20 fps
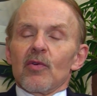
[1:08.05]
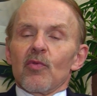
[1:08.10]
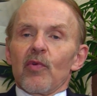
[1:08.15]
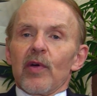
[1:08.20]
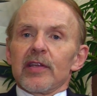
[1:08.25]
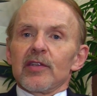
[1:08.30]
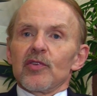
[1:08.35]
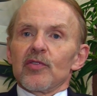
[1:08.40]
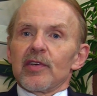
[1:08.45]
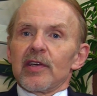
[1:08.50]

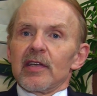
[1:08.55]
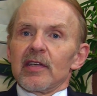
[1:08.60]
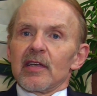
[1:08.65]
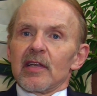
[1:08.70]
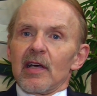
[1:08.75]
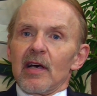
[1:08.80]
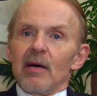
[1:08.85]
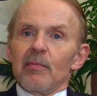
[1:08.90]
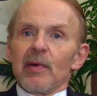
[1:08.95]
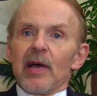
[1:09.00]
When you
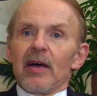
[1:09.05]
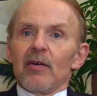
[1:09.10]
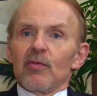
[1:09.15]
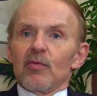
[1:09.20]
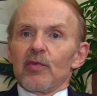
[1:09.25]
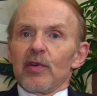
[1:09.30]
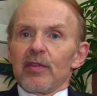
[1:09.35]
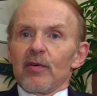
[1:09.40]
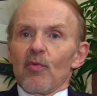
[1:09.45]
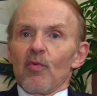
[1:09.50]
can come
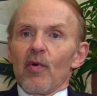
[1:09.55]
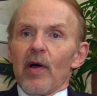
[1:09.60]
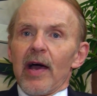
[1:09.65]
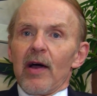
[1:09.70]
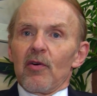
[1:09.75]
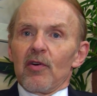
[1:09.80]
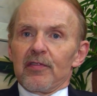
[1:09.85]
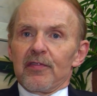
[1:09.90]
out with a wow